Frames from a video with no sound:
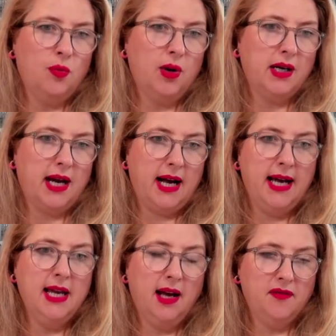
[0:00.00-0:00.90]
what I
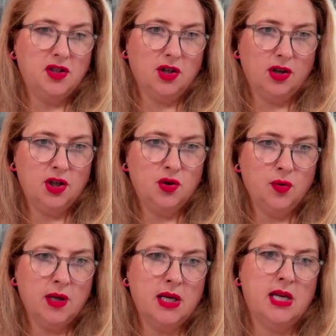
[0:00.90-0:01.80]
have started
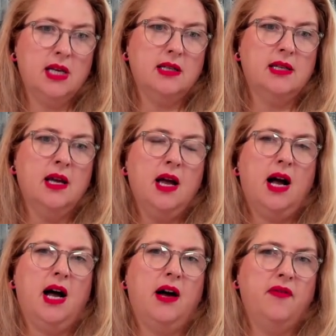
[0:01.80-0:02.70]
doing is
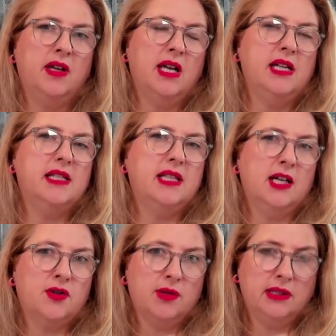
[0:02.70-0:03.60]
having a
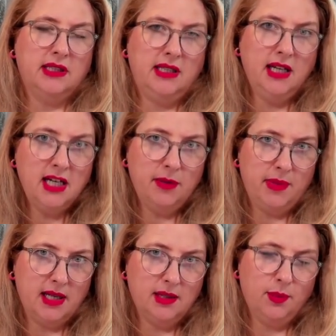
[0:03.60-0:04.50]
central
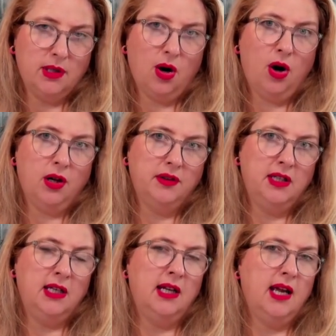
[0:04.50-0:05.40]
database with all
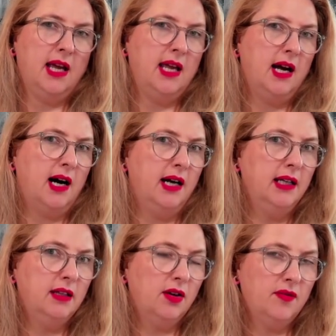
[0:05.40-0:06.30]
the
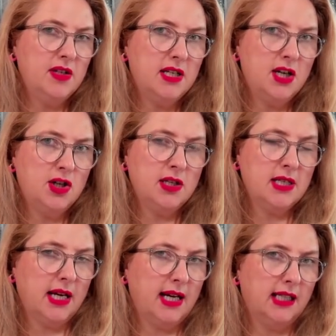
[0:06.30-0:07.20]
AI conversations
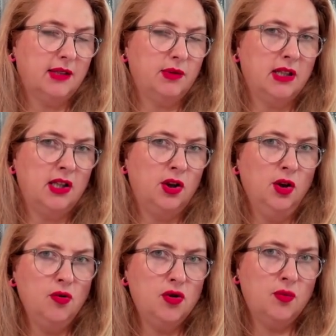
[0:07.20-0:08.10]
I had within the
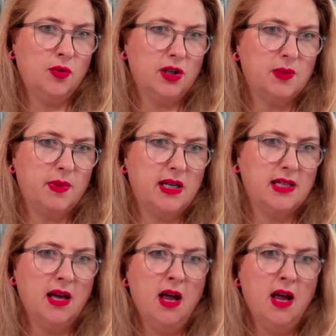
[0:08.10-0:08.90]
Notion workspace,